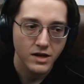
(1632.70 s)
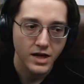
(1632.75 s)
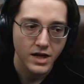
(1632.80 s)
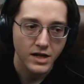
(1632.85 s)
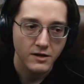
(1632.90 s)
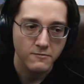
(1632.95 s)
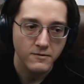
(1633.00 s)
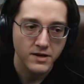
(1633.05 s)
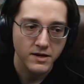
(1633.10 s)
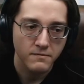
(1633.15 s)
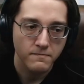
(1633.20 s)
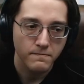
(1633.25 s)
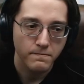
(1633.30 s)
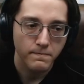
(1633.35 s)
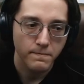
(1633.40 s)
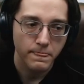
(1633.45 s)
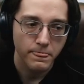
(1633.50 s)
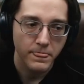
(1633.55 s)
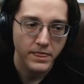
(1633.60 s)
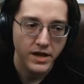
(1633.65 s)
Anyway.
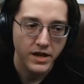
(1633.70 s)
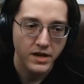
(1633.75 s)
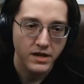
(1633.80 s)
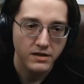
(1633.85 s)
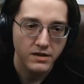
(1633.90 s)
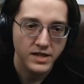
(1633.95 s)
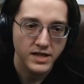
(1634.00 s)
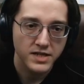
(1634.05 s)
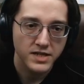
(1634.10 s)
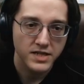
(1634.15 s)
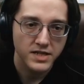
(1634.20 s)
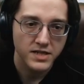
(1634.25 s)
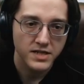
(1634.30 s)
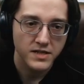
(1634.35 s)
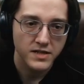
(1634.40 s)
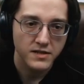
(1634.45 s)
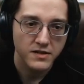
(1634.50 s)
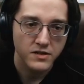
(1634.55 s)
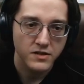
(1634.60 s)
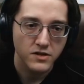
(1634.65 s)
Uh,
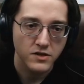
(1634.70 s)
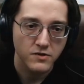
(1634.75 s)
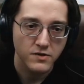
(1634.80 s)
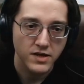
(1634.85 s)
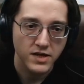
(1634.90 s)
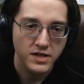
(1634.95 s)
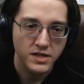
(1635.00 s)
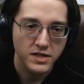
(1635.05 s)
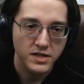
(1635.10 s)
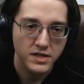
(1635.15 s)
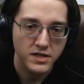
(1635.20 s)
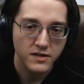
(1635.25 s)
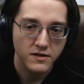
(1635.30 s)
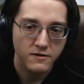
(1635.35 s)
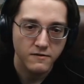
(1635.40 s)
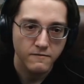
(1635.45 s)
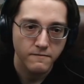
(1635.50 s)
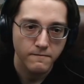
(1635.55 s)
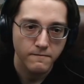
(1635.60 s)
let's do this.